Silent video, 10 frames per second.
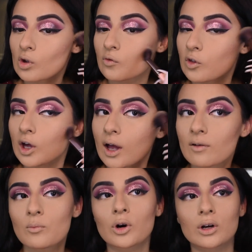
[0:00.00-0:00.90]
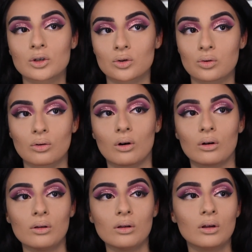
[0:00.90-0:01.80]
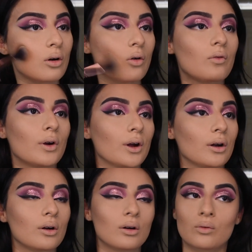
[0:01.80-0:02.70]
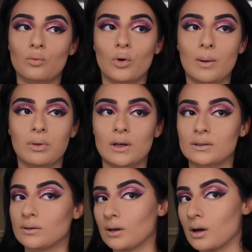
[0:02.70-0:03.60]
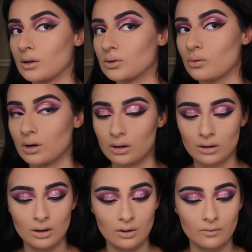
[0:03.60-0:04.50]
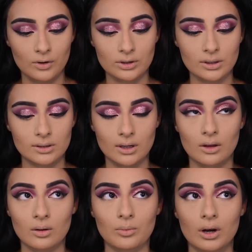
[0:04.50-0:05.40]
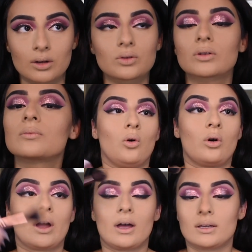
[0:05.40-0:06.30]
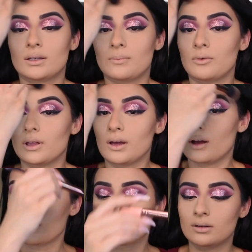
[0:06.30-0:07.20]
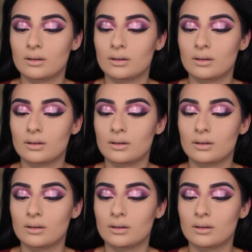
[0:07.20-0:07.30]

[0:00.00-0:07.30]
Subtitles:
I feel like I have more control over where I'm placing the contour versus the other brush. Oh, guys, I'm really hot.